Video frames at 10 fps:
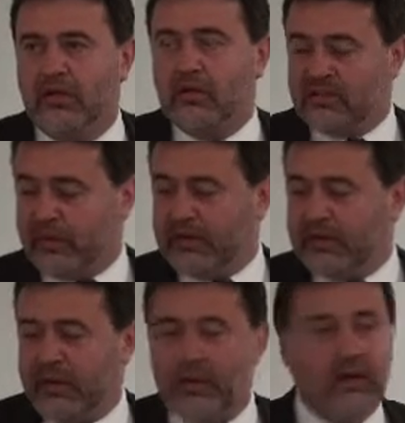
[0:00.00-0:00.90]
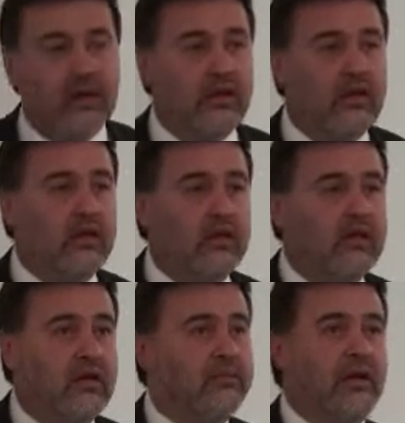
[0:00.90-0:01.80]
Because if we did,
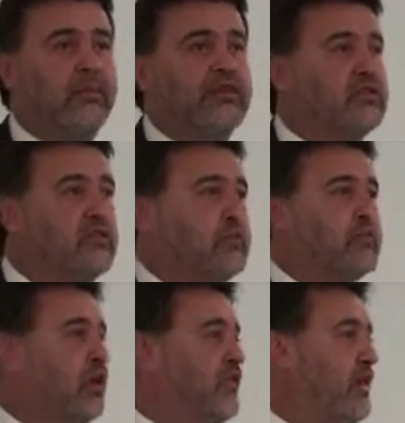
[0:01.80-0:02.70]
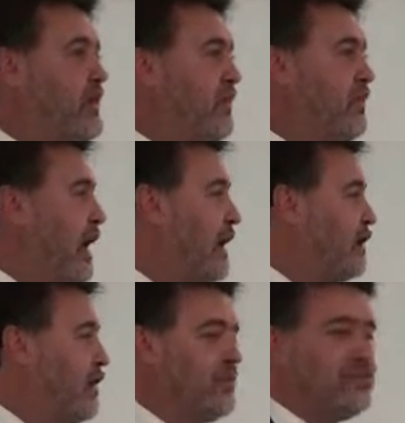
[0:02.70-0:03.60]
public schools would not have ended up with
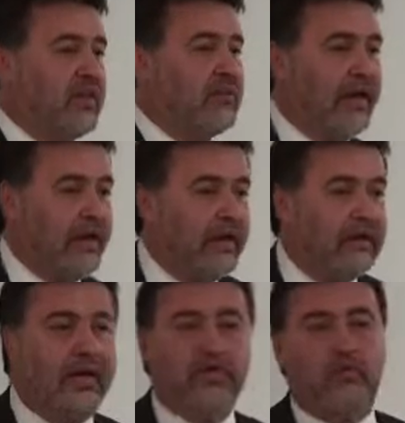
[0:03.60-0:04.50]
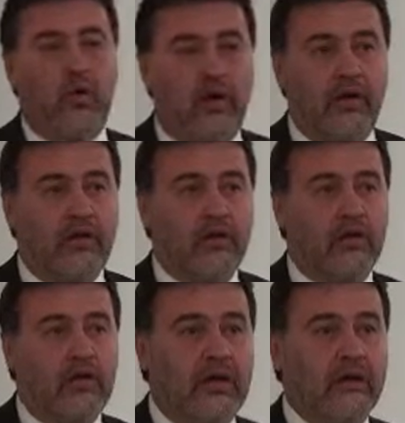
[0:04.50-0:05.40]
83% of the money nationwide.
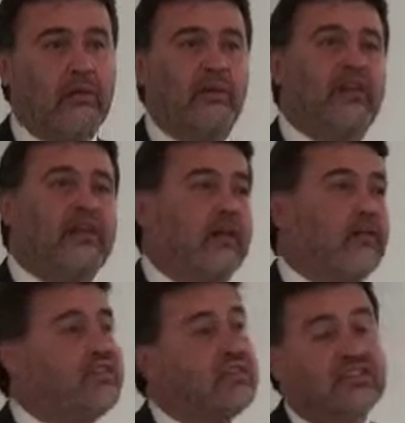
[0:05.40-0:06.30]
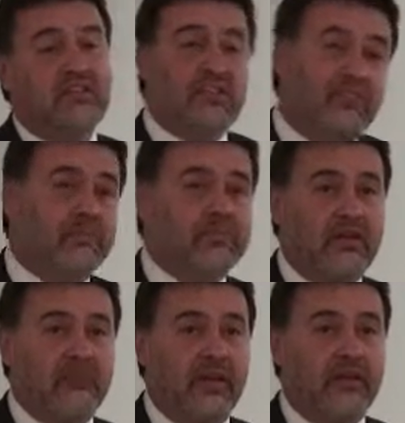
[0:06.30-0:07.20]
We would have ended up with 67%
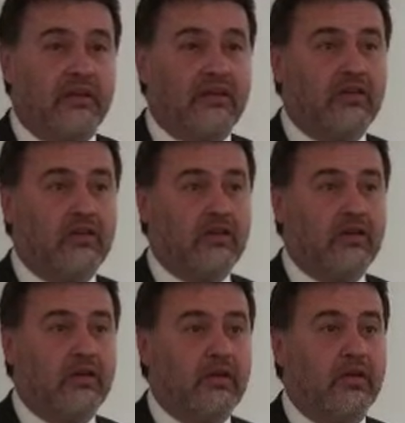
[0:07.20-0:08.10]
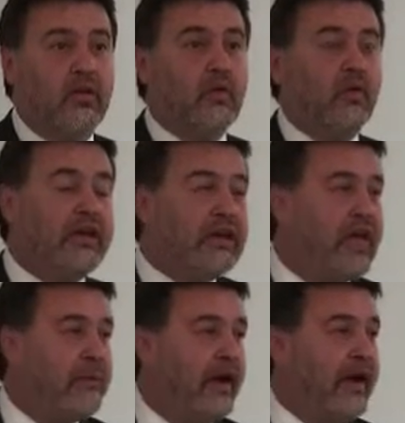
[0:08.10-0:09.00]
of the money nationwide. We
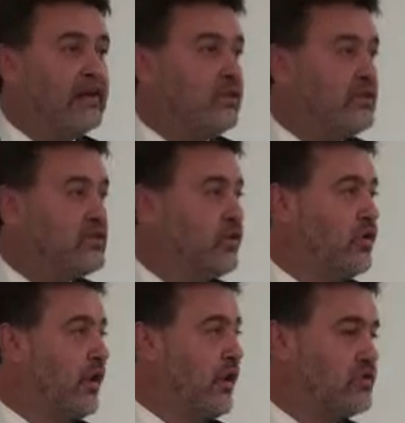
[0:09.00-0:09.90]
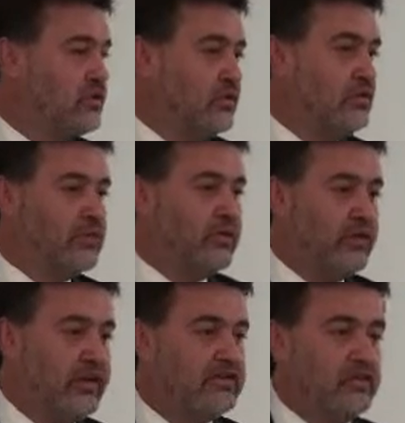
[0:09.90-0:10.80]
campaigned to ensure that our schools are
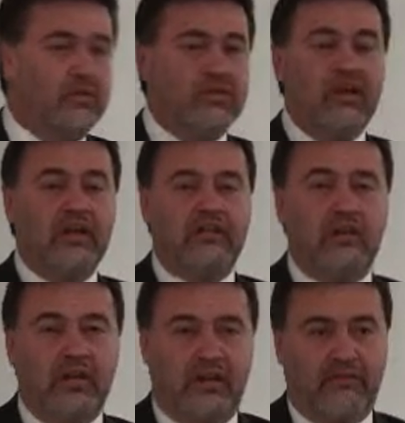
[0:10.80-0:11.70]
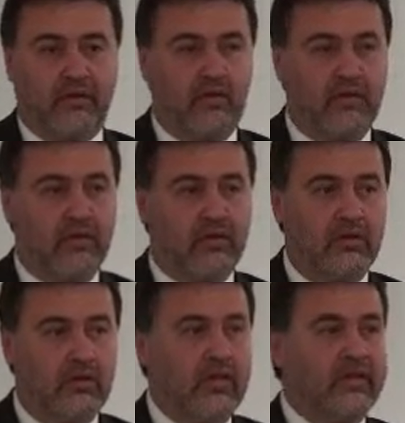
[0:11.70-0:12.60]
resourced to a level
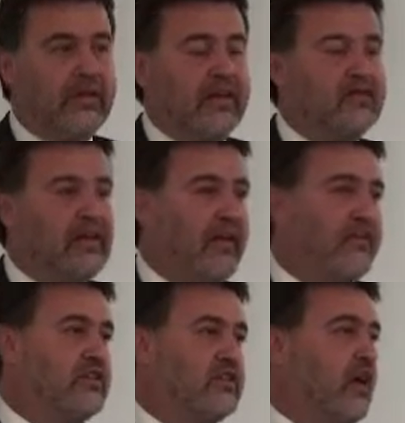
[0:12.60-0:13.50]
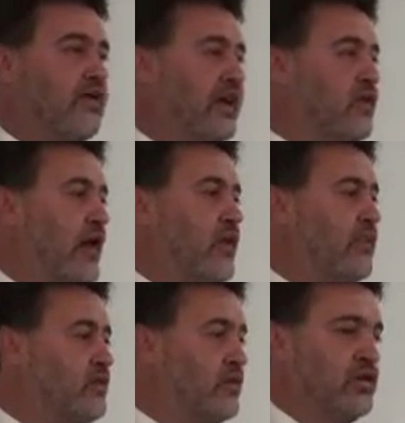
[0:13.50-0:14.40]
that gives every child that great
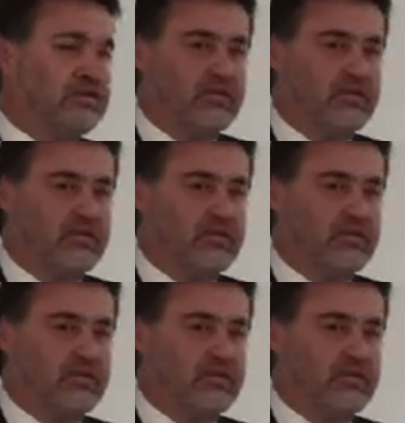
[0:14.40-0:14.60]
opportunity to